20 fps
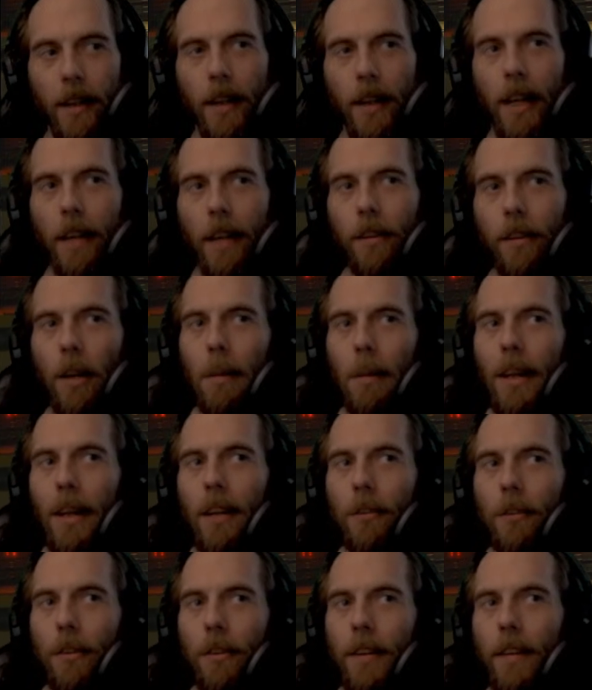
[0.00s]
It's going to be an
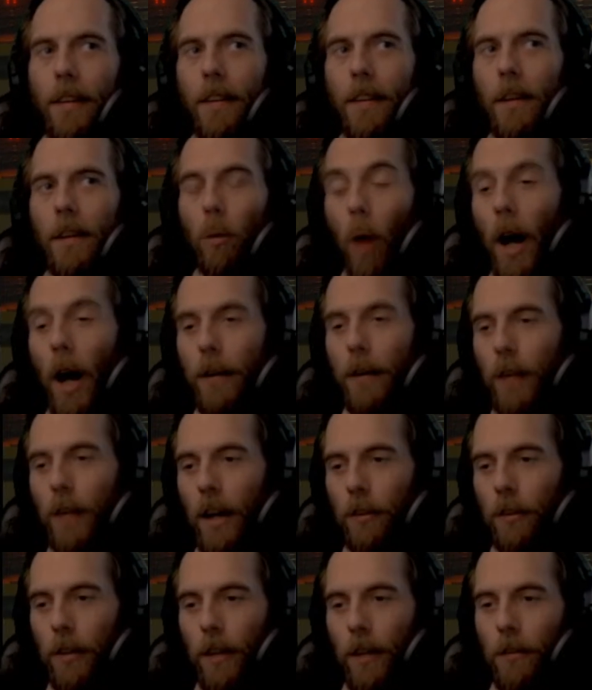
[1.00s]
interesting thing to watch,
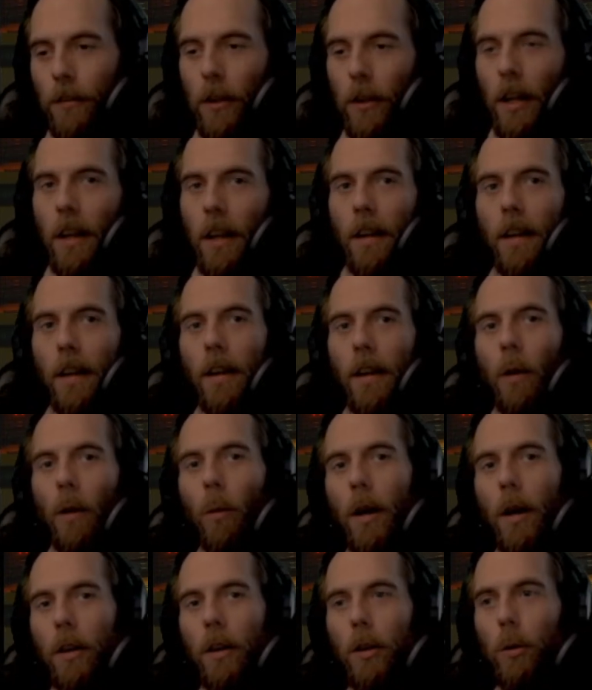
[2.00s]
actually.
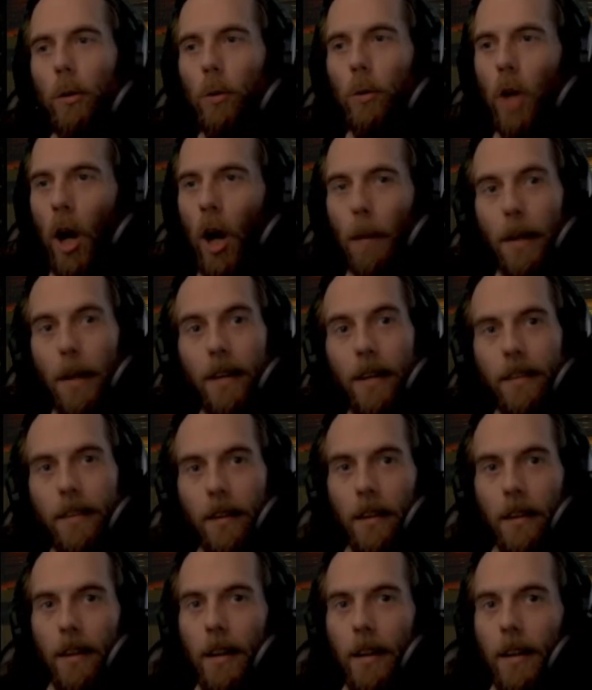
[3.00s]
Why don't you comment
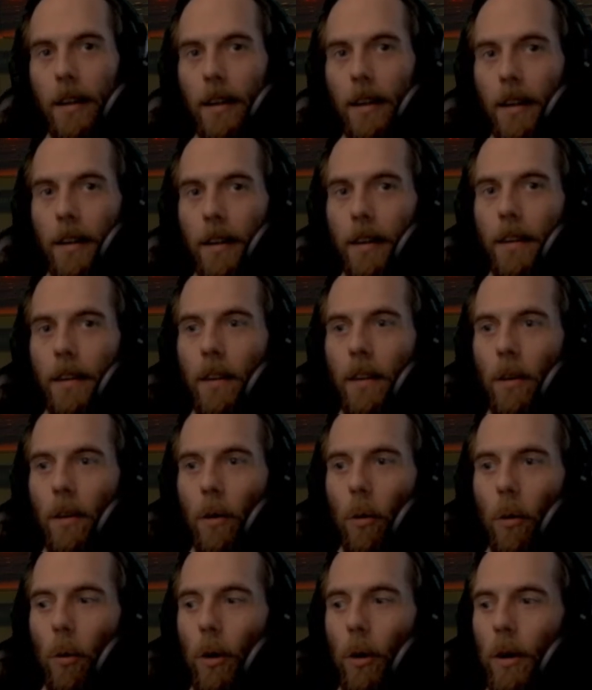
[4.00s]

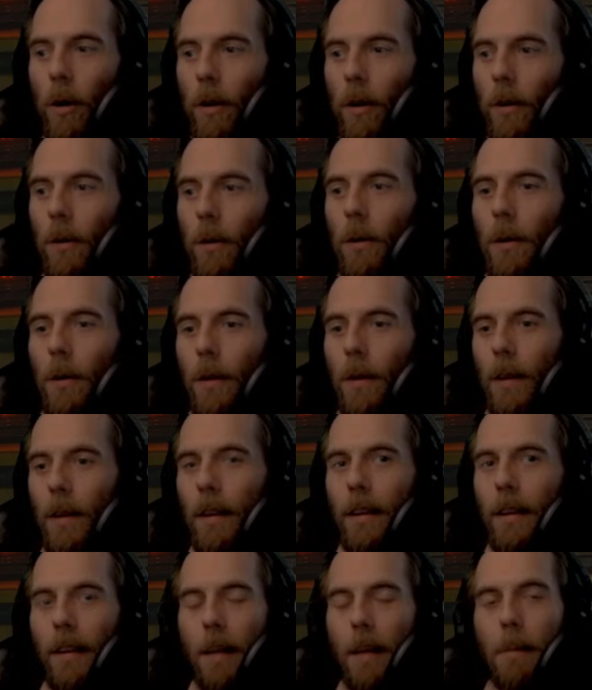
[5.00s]
or
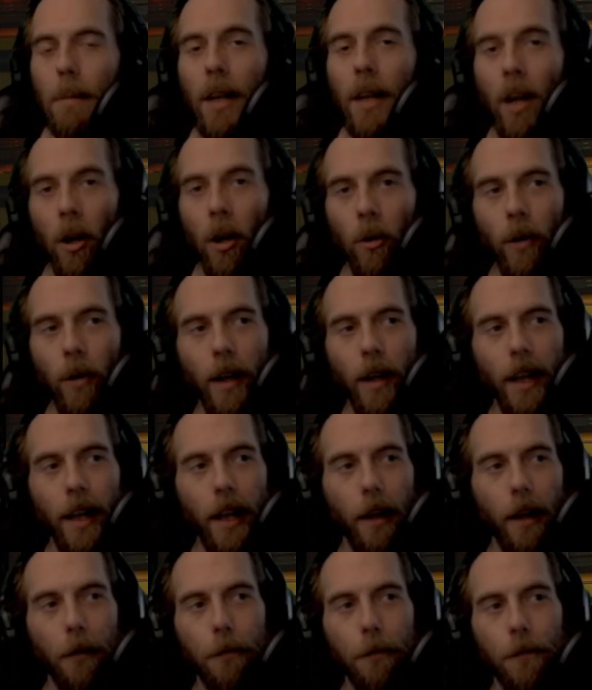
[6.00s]
let me know
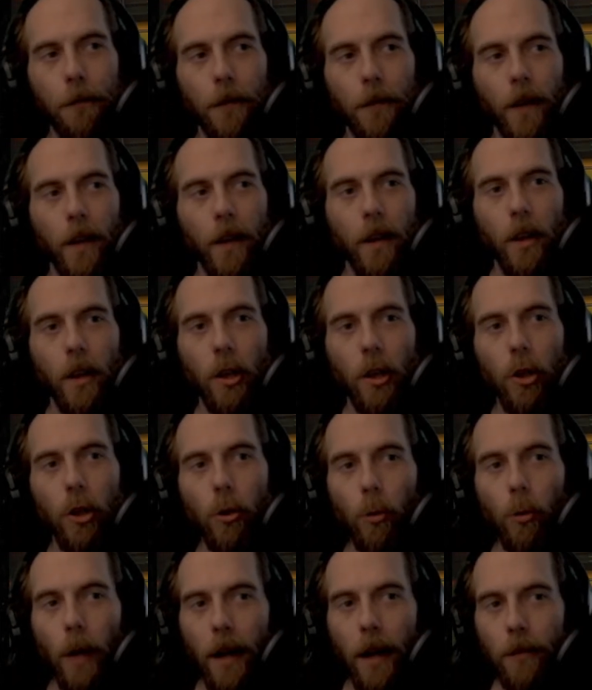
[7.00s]
if
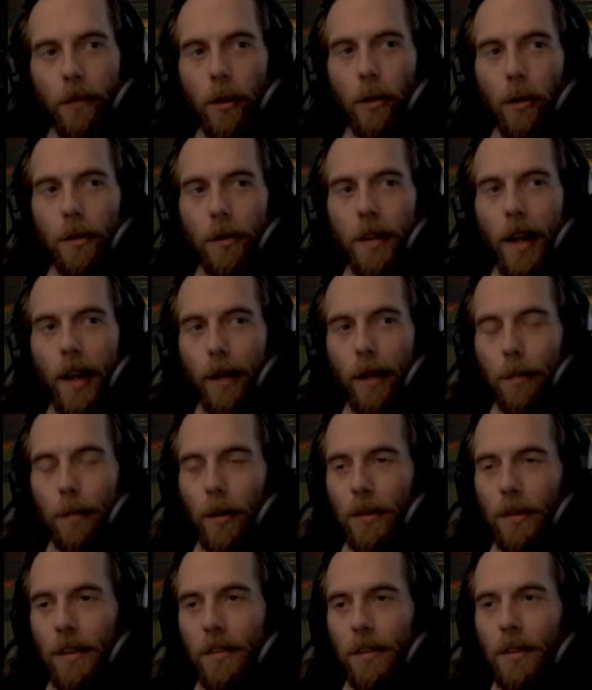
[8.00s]
you have used an expert
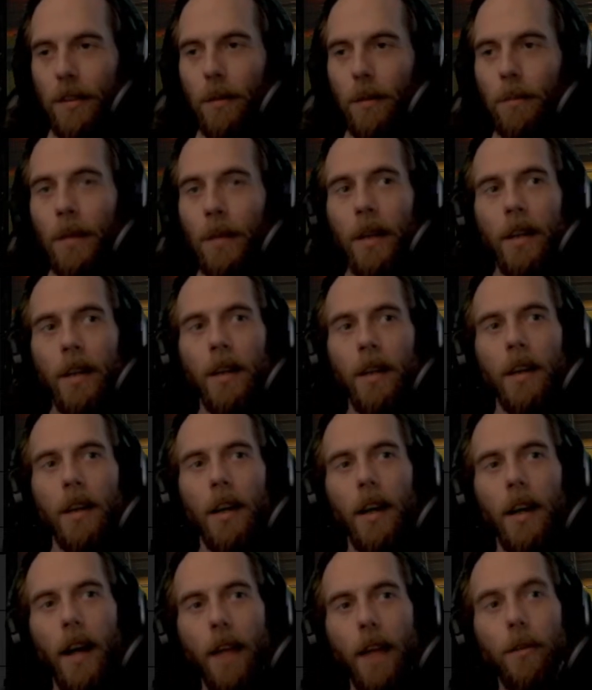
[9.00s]
system.
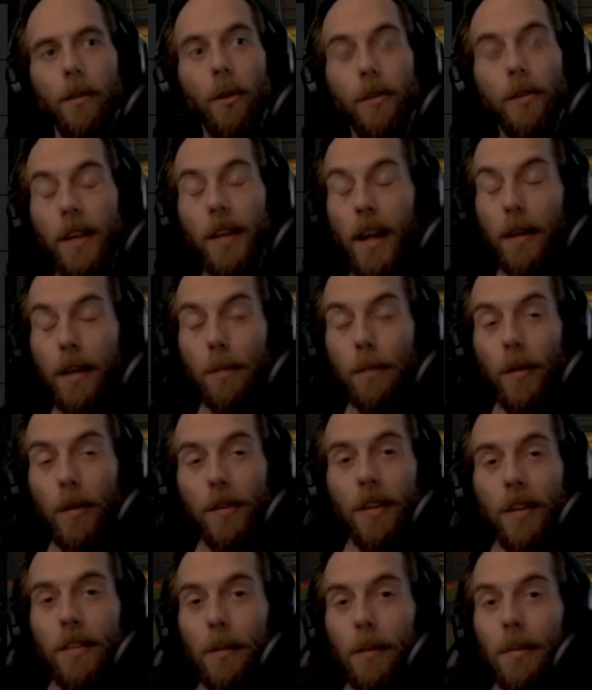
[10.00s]
Have you used an expert
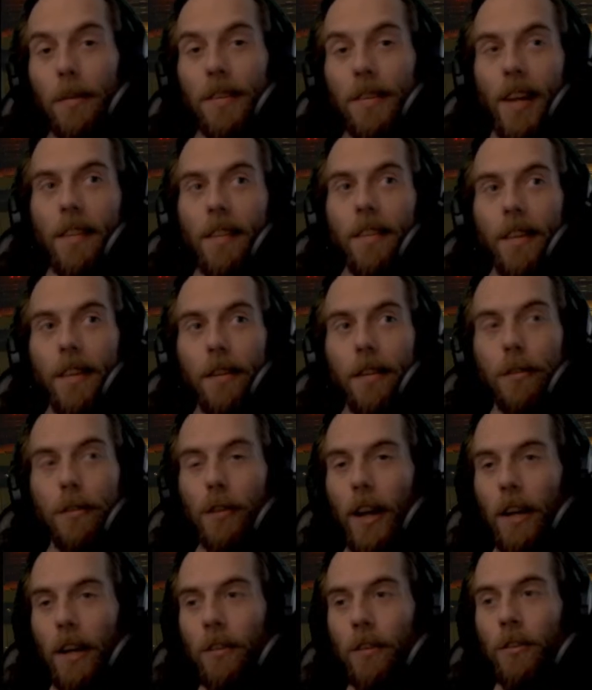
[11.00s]
system since this
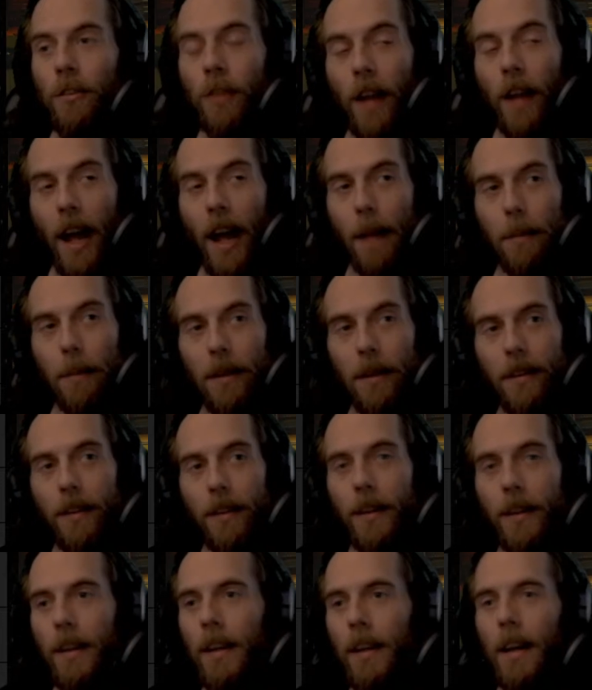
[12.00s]
change happened?
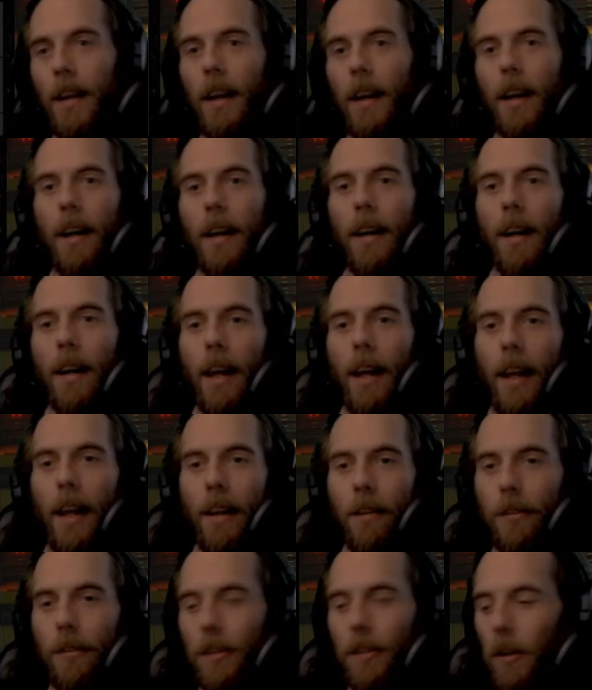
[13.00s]
And
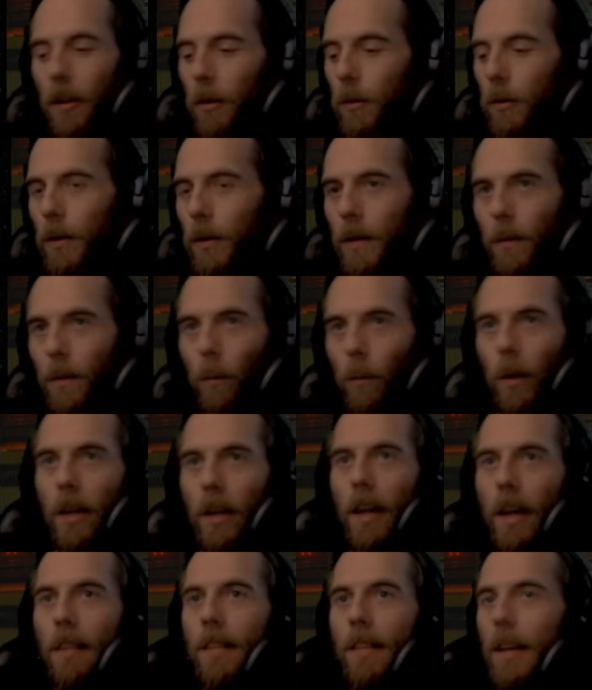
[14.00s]
if so, what do
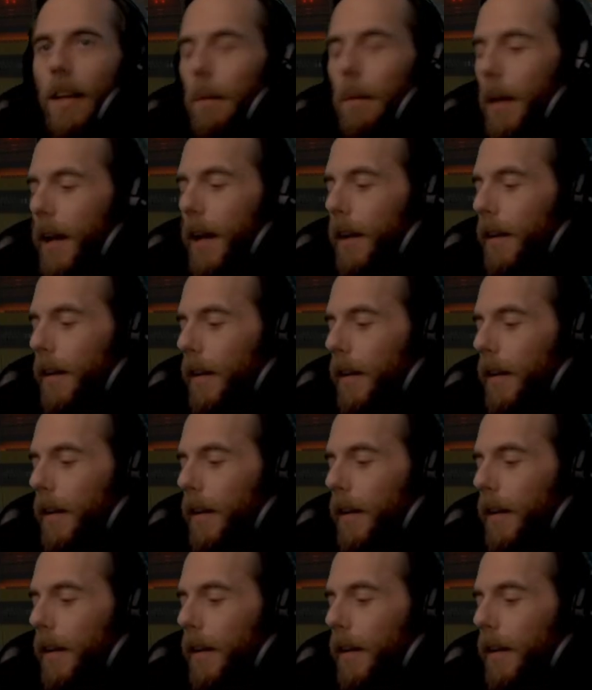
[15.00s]
you guys think about it?